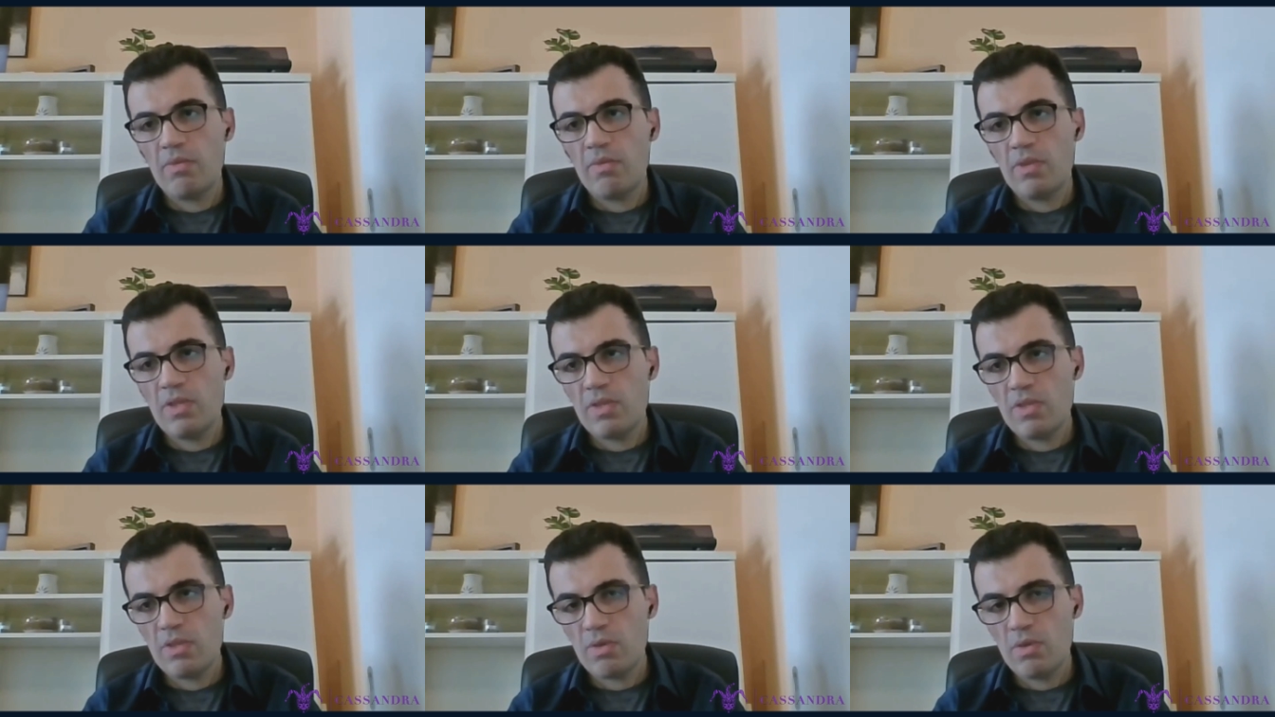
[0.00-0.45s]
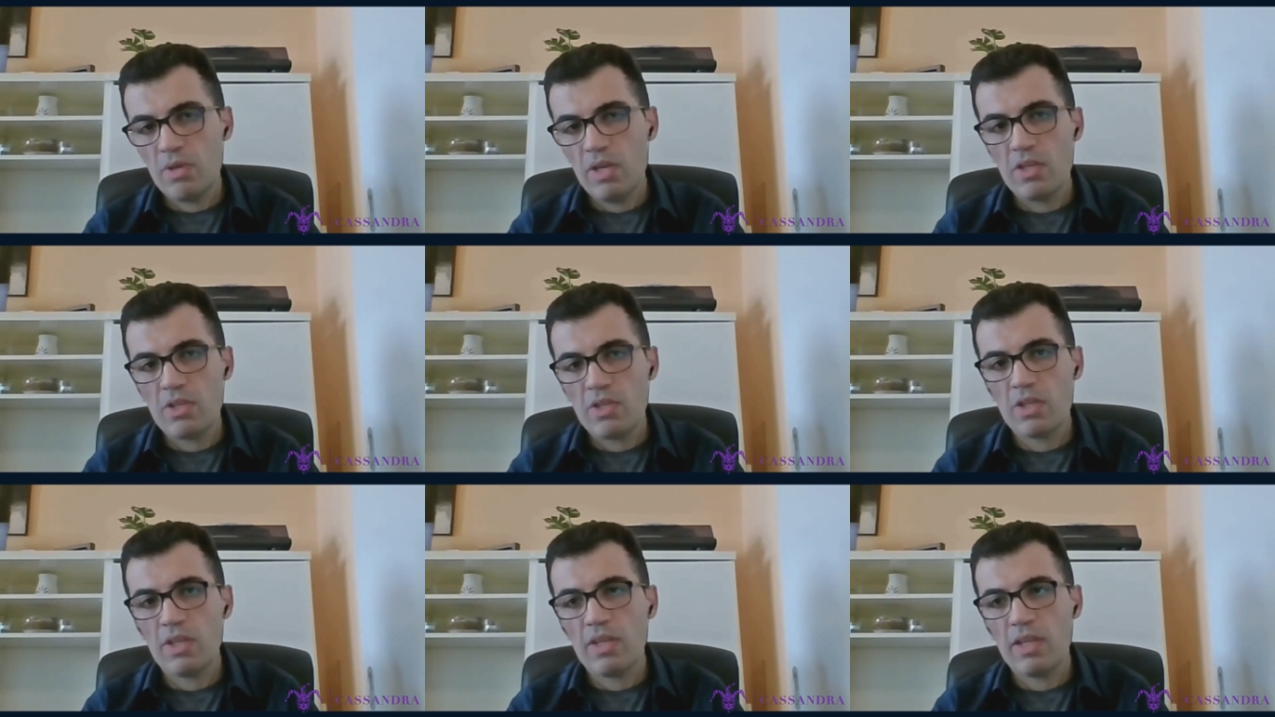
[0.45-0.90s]
the
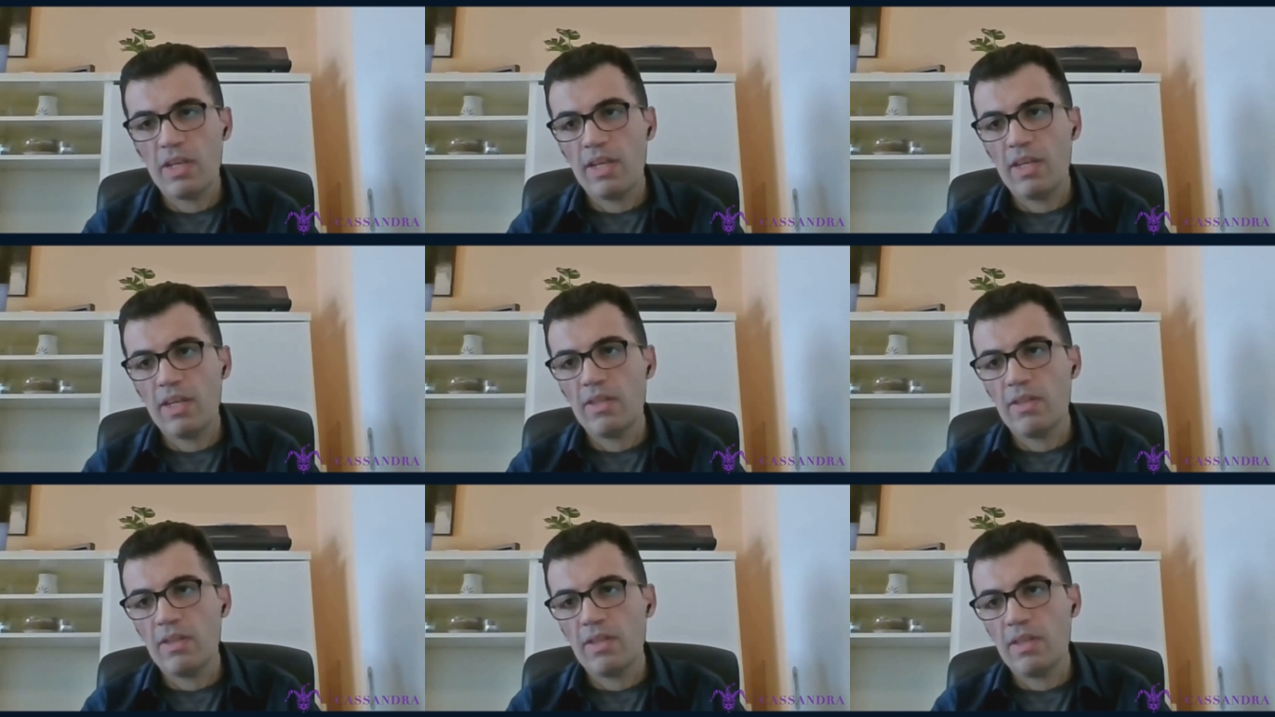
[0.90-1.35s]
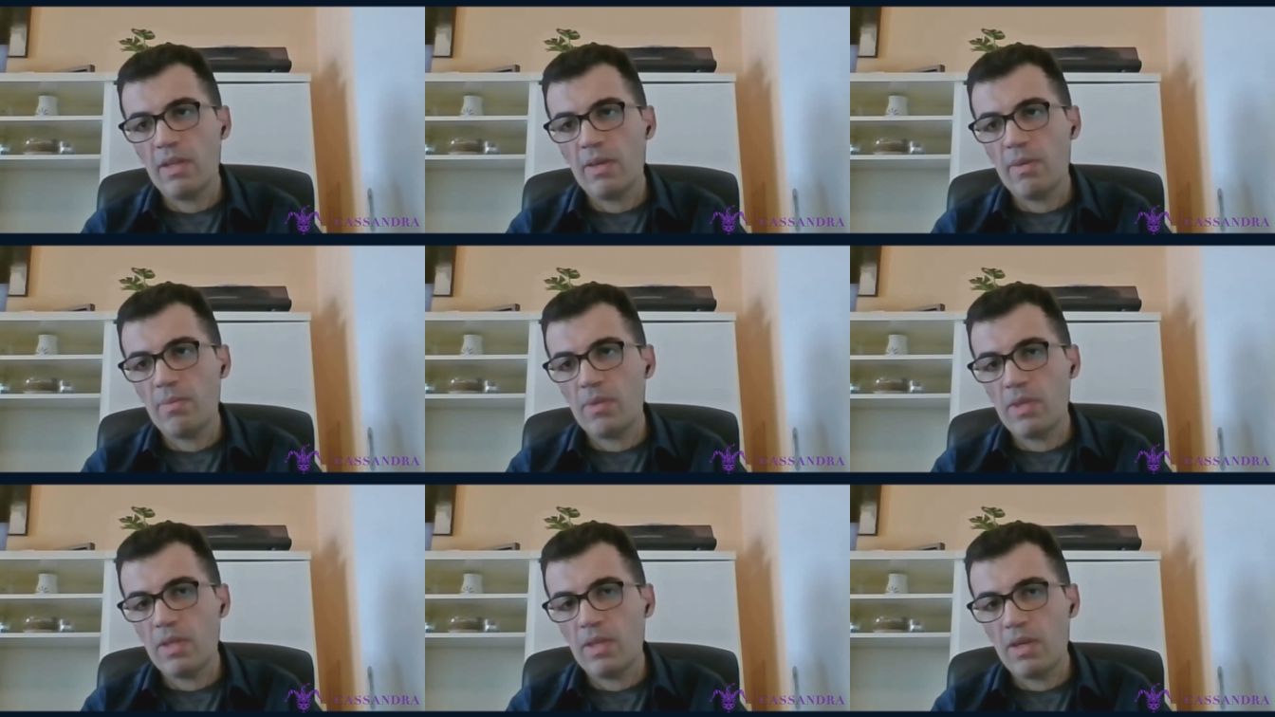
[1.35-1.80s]
situation and
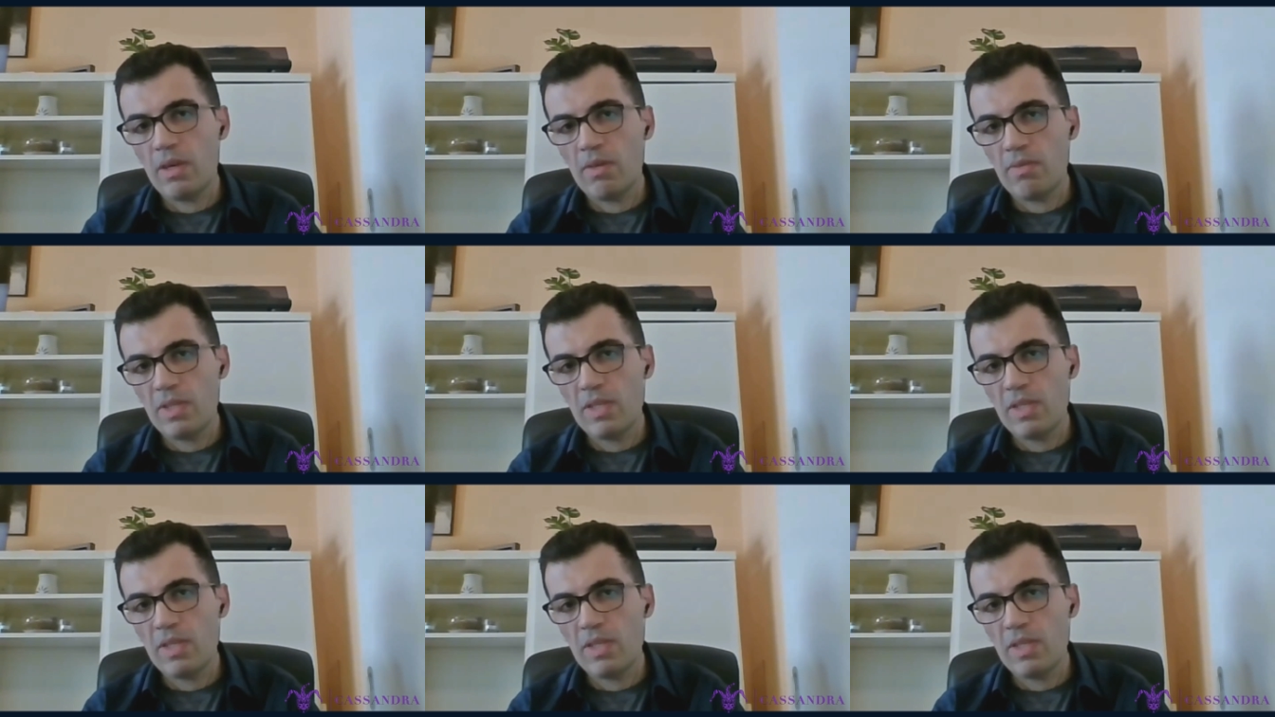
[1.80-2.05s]
of